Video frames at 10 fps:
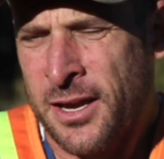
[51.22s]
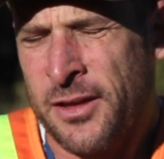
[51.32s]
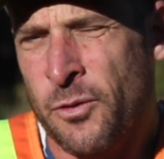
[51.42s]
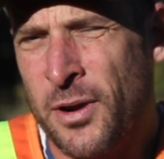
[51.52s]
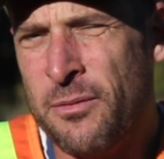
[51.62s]

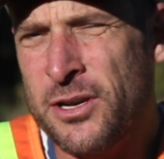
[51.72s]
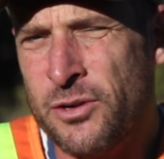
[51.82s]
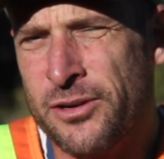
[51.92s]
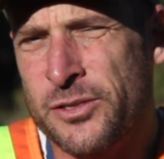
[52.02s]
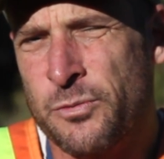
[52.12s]
And the way we
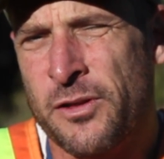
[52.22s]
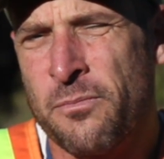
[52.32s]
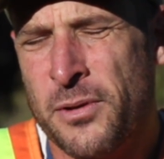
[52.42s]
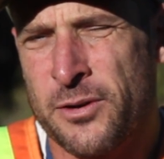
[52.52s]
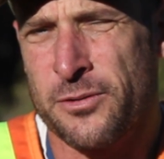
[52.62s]
do it is with
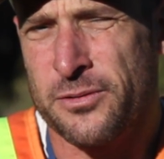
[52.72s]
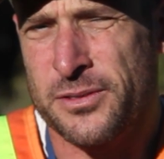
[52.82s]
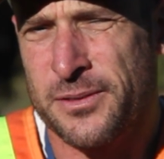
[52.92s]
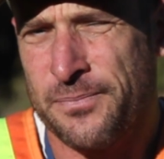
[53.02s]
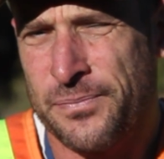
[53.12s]

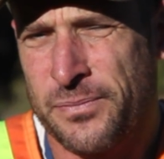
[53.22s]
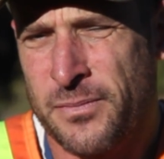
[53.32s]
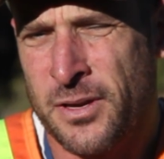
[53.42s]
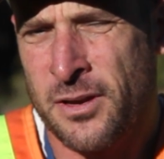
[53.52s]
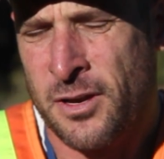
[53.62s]
minerals.
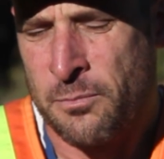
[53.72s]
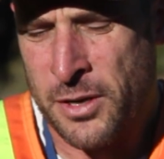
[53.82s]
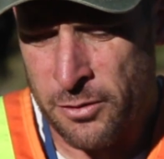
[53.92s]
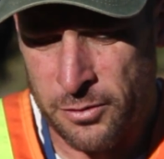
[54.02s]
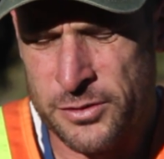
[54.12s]

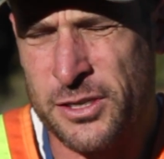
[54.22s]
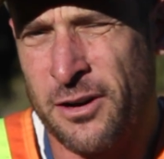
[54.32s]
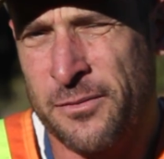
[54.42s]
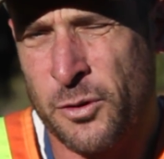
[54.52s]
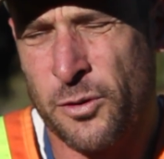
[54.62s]
Minerals
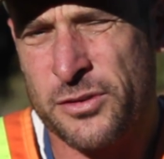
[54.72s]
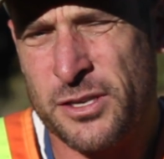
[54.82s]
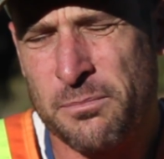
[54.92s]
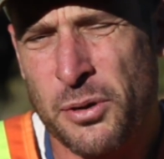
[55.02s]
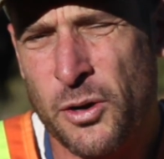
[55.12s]
are of course
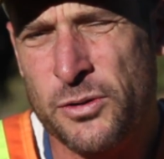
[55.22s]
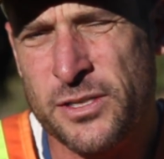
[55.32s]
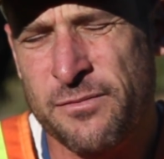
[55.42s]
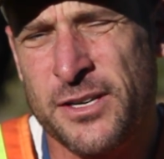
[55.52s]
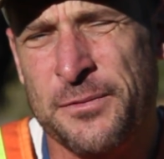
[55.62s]
composed
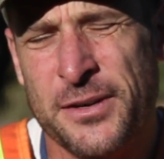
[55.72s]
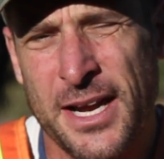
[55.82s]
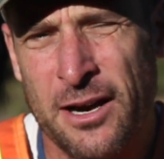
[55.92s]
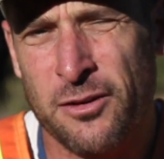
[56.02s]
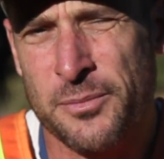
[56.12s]
of
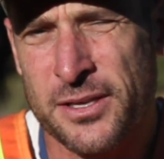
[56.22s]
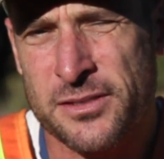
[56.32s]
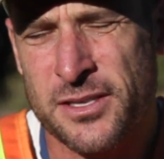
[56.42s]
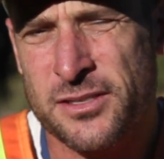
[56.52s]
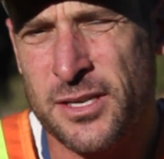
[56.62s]
different
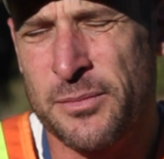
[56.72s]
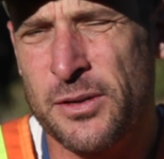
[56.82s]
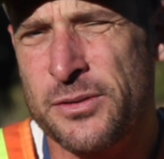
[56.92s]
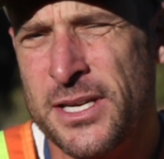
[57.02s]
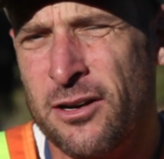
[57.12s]
elements and some of
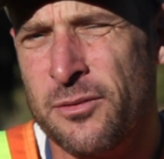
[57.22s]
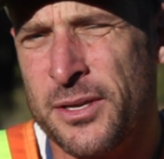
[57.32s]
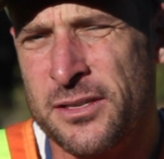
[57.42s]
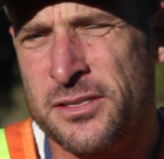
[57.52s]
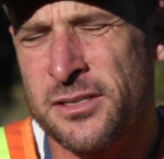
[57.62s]
those
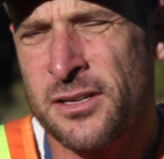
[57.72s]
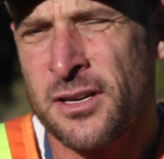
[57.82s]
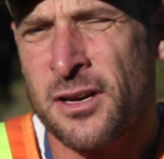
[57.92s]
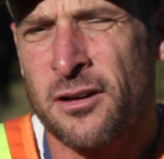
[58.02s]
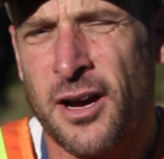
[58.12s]
elements,
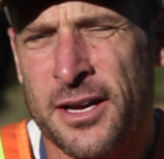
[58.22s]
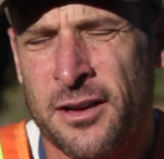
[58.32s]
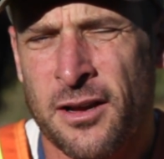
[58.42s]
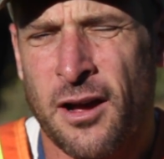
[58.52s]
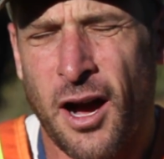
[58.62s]
like
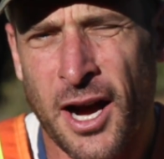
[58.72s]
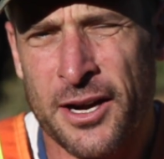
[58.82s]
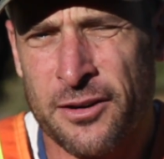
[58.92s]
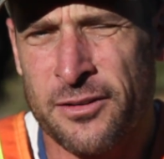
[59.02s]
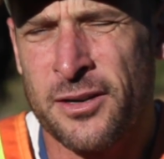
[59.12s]

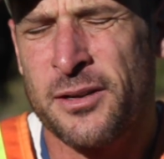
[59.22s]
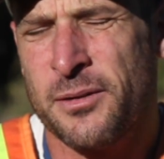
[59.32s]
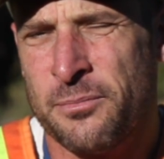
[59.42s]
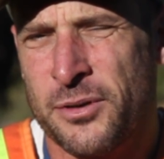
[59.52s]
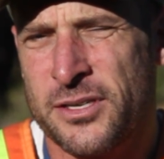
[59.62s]
iron
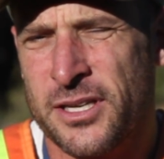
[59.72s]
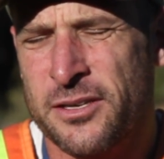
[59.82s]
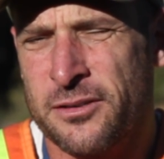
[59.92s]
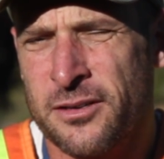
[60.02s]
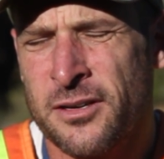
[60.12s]
in
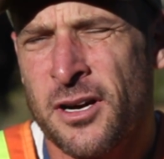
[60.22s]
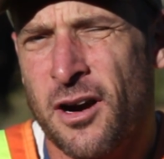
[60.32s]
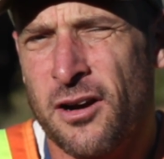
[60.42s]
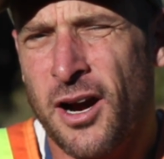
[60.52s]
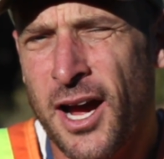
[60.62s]
particular,
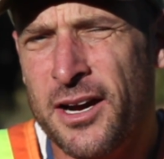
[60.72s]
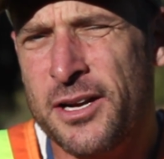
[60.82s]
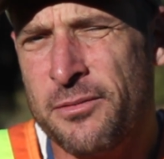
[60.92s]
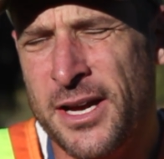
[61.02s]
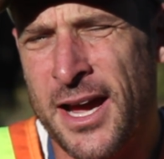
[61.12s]
are
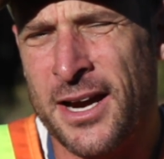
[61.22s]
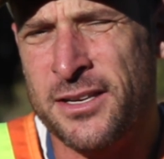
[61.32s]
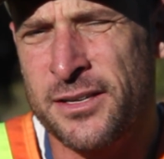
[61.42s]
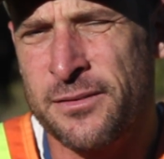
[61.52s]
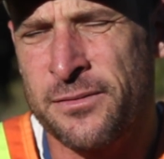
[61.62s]
highly
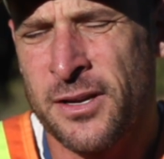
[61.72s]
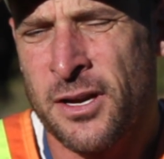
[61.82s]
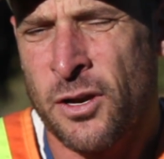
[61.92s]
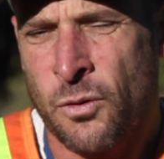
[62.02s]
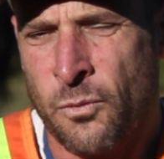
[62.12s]
reactive
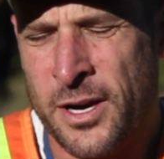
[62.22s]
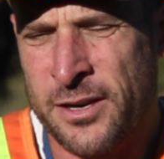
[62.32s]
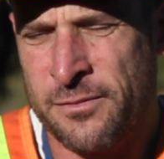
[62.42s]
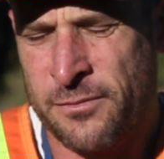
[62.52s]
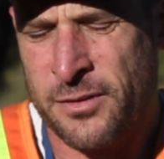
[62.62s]
when in